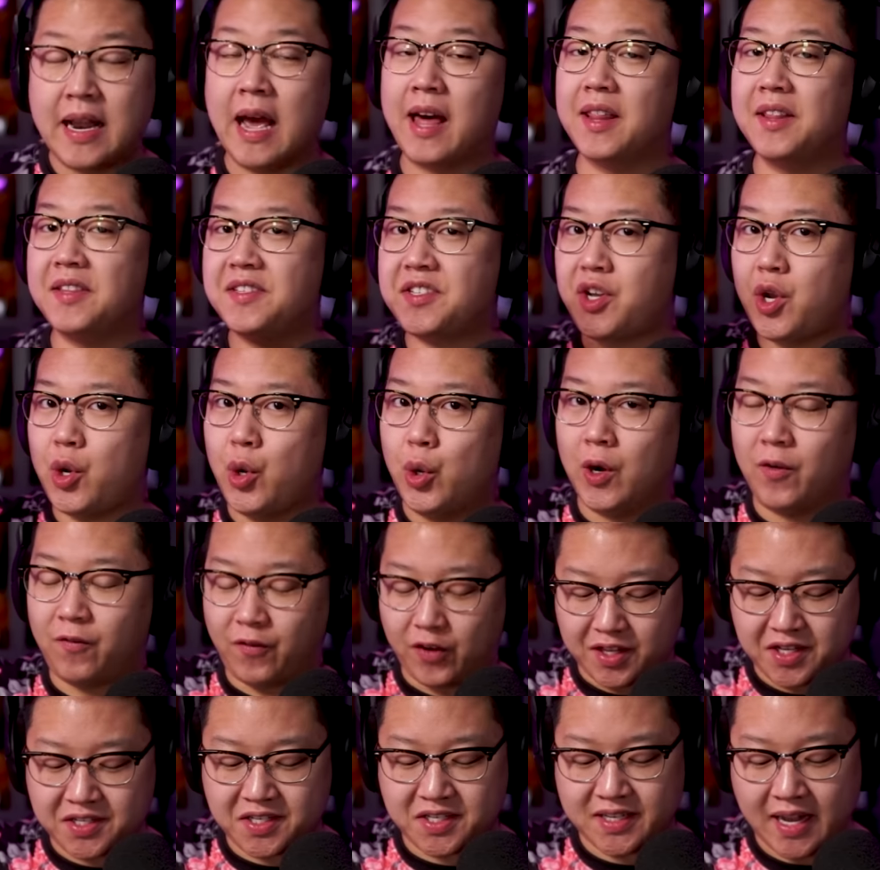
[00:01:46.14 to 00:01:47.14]
Now that it's queued up
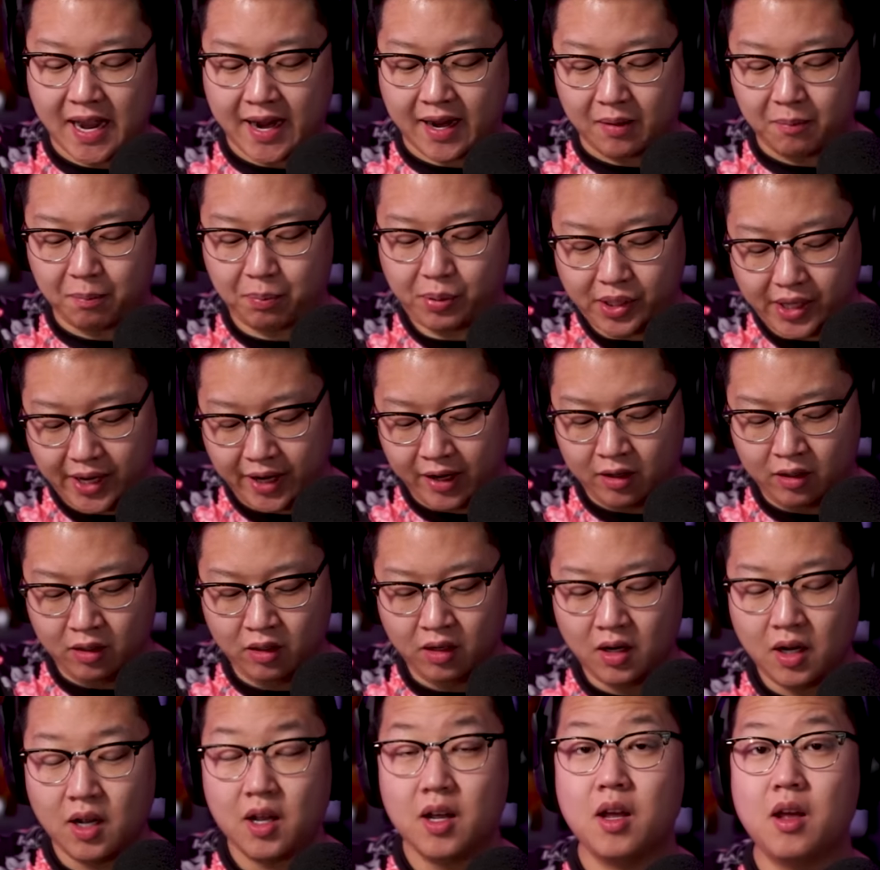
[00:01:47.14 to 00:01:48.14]
for the second
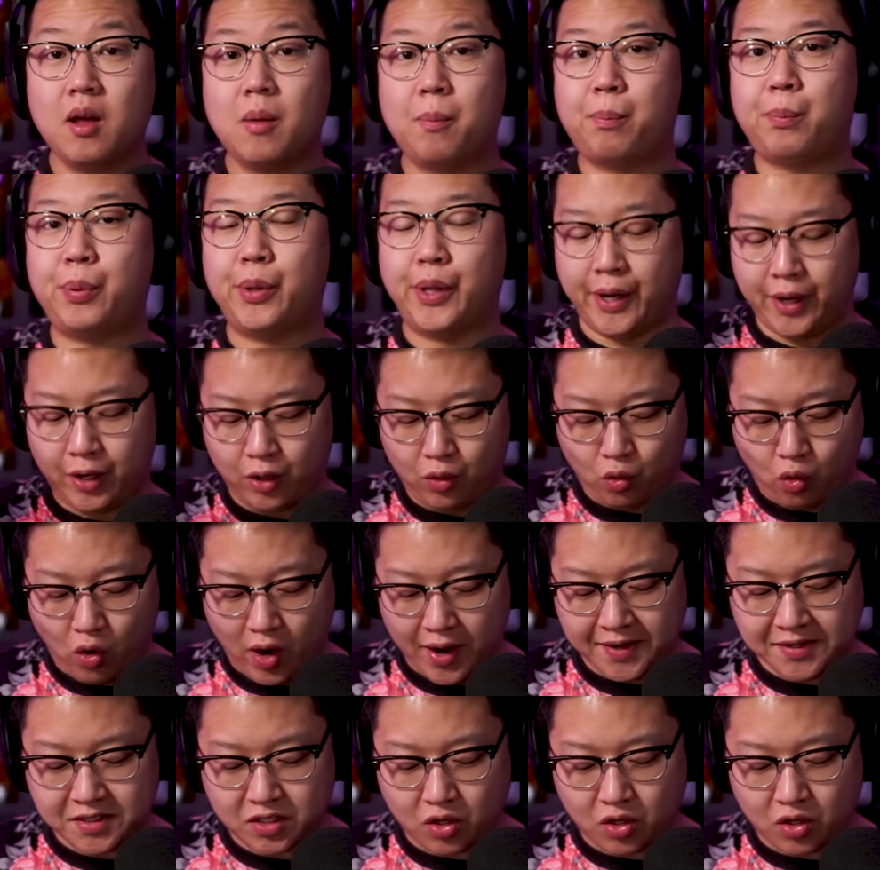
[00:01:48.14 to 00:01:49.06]
player, player 1